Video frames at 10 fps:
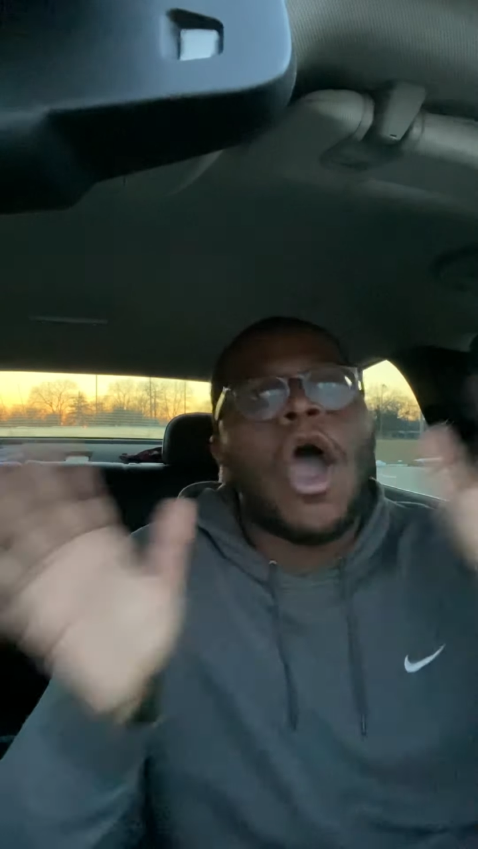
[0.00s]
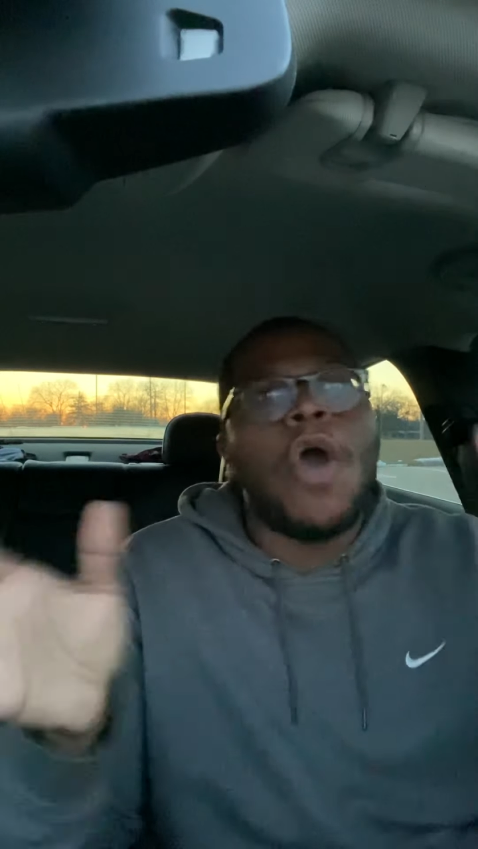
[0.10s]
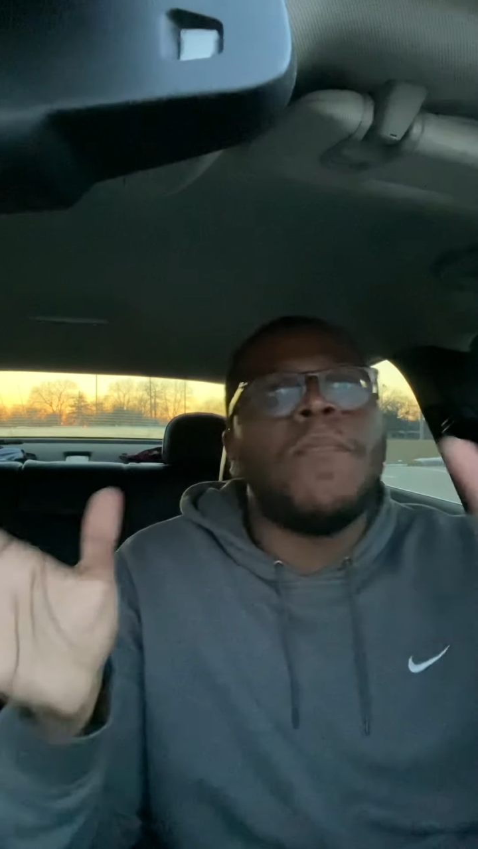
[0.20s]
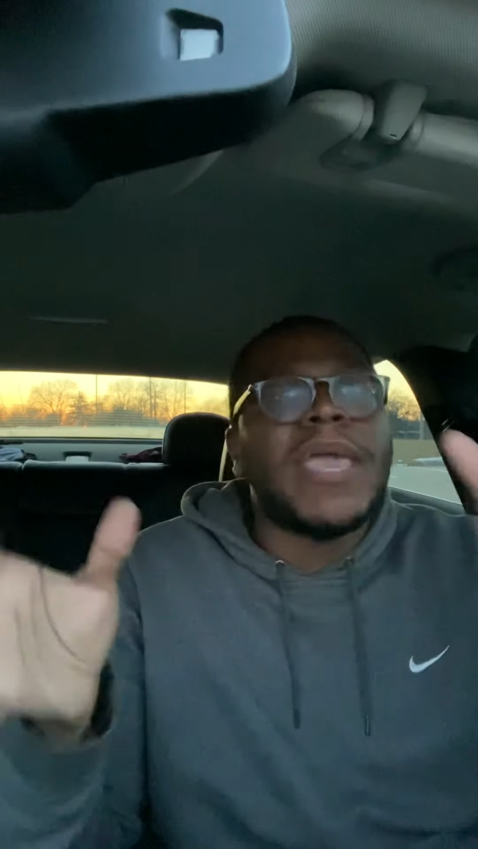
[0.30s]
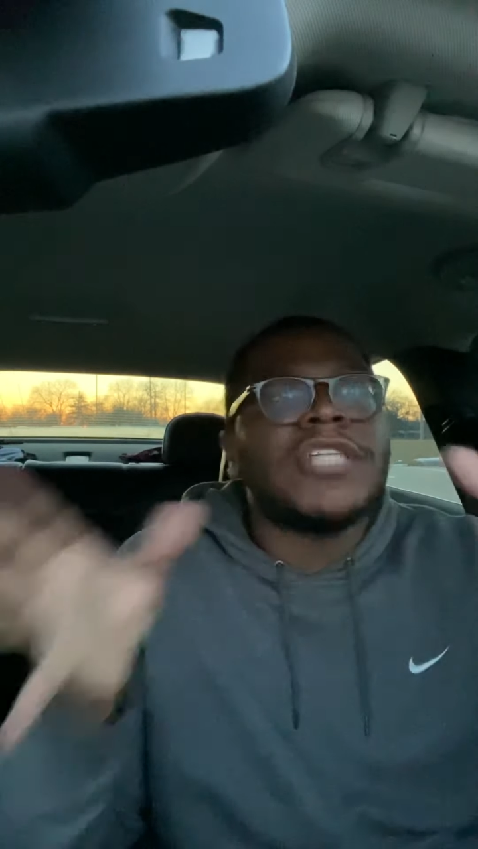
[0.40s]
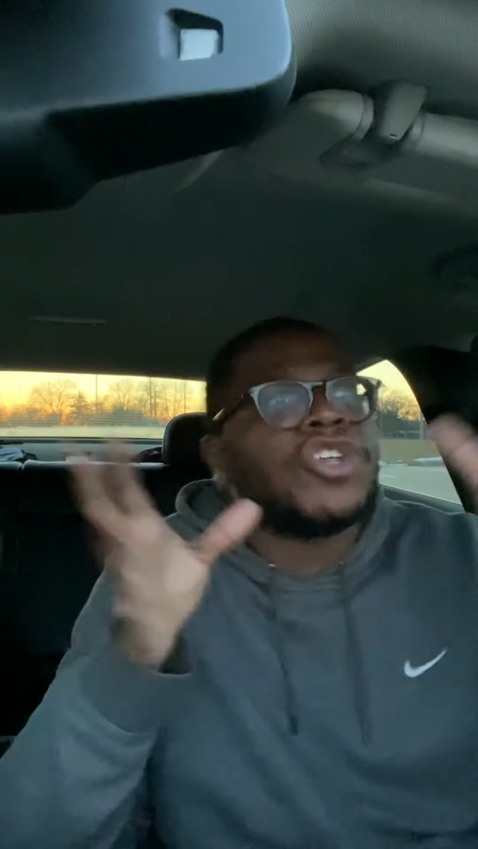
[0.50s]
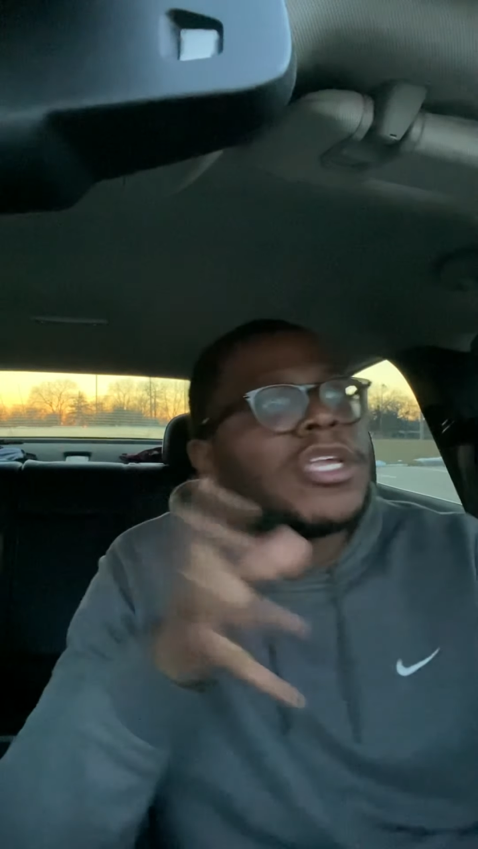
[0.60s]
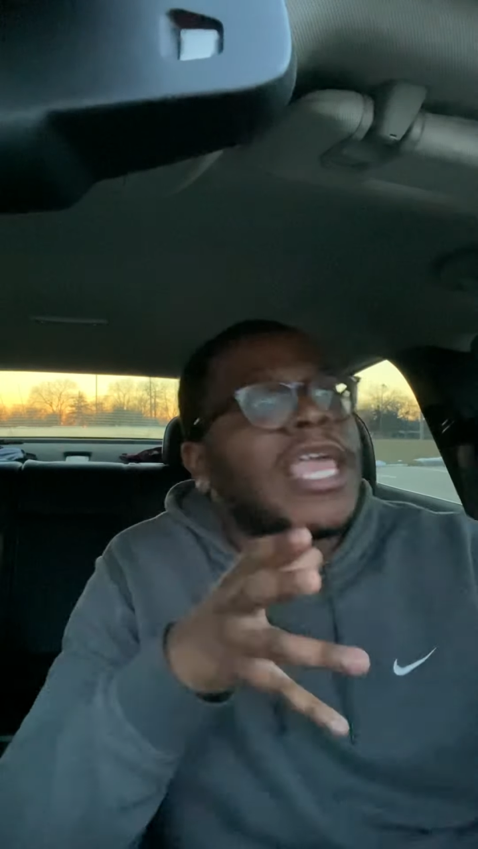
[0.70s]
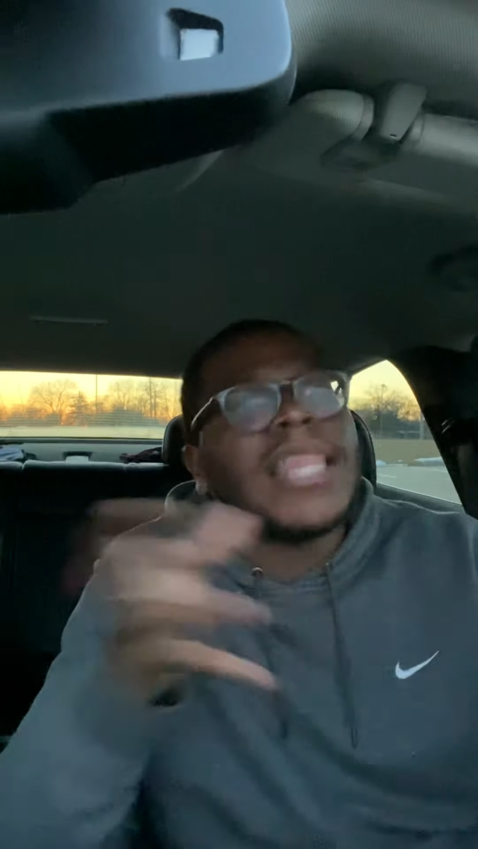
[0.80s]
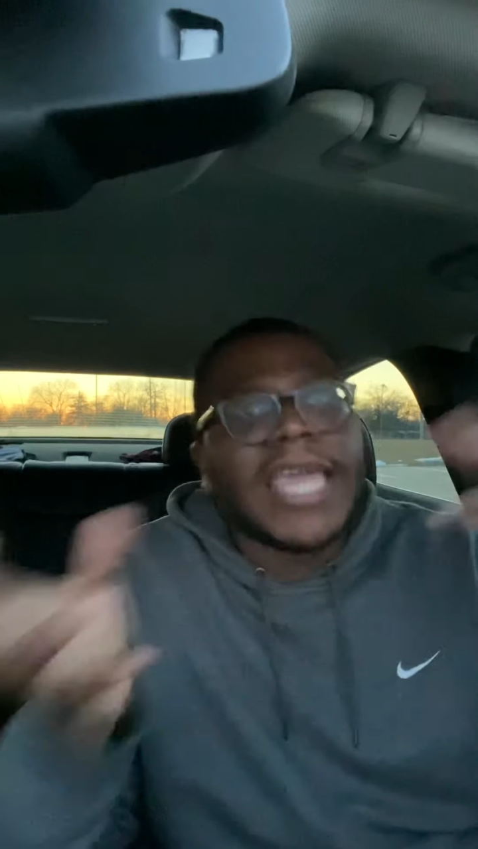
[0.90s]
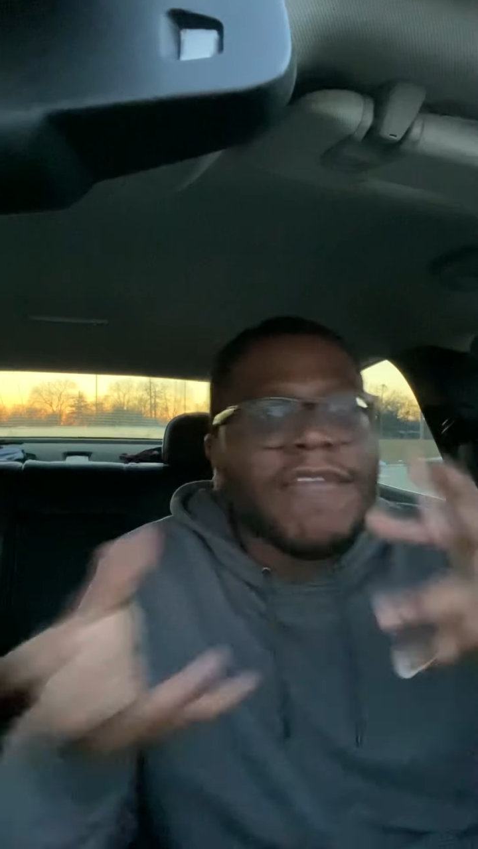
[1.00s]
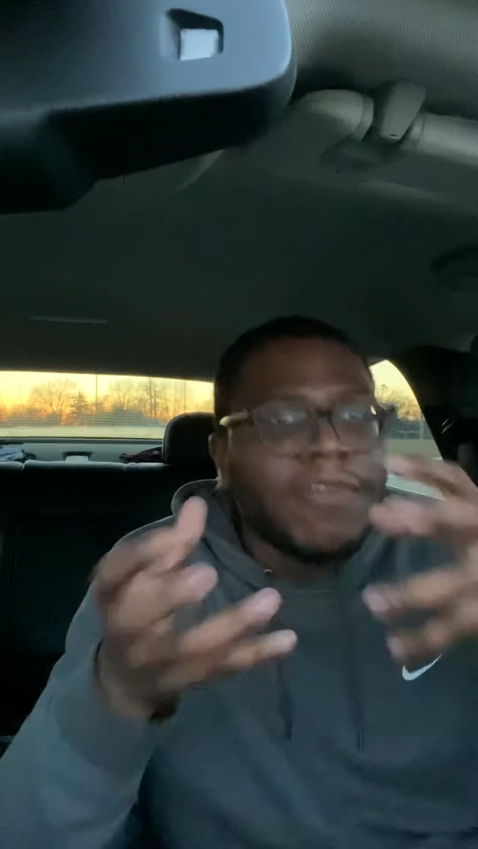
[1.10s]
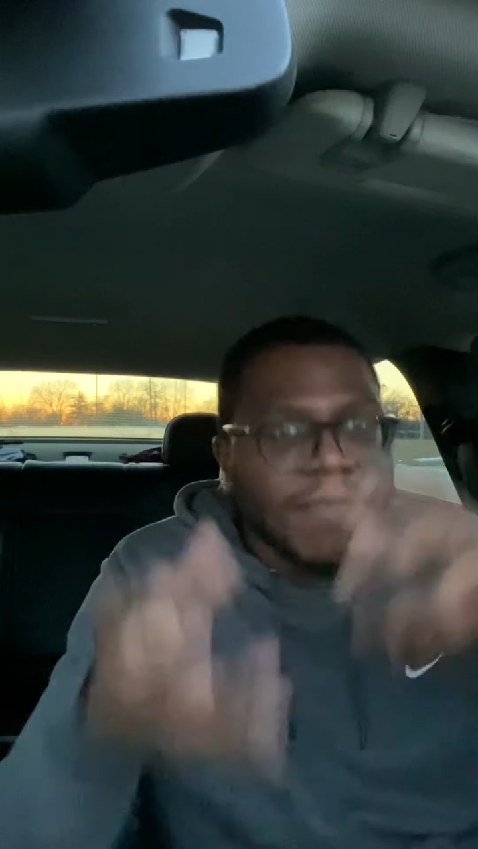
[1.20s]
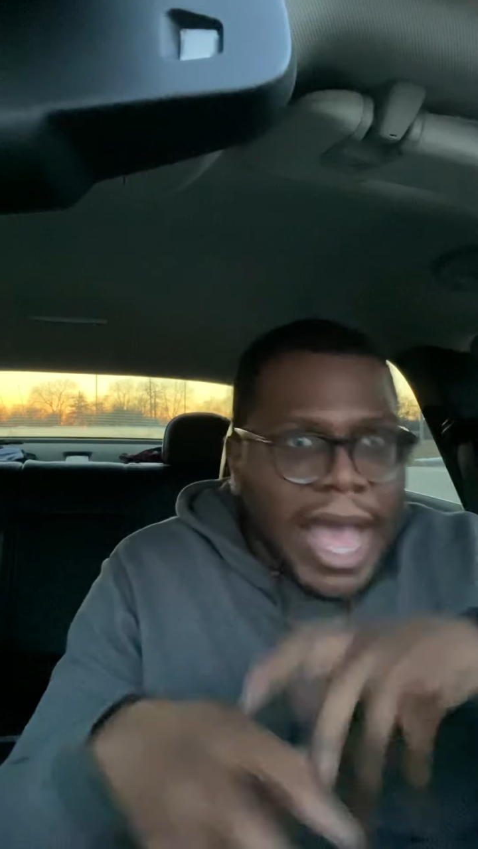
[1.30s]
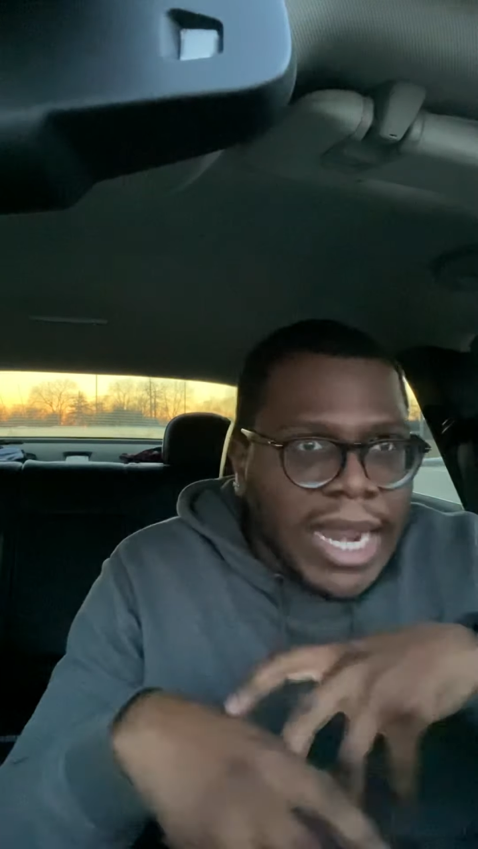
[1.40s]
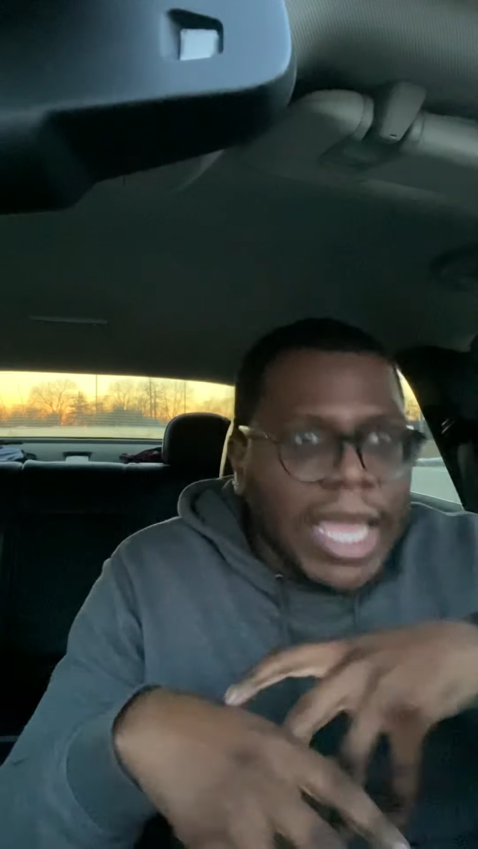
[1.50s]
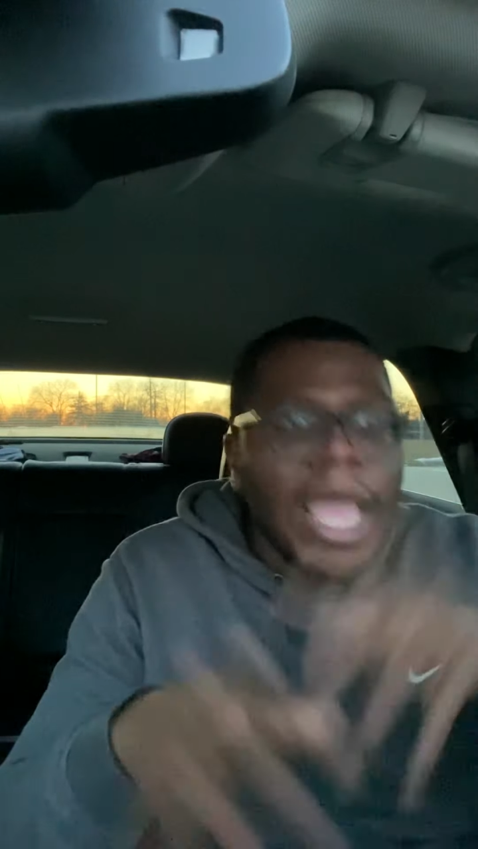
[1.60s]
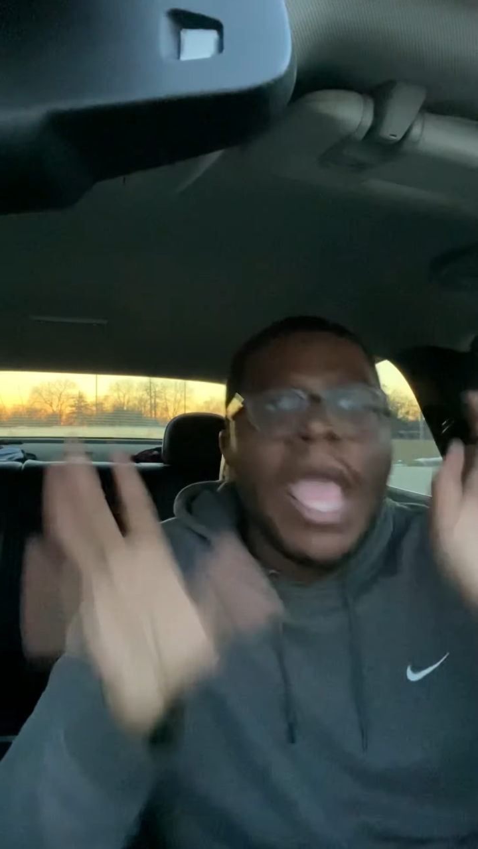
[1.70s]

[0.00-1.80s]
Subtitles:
oh, bitch, you're killing everybody,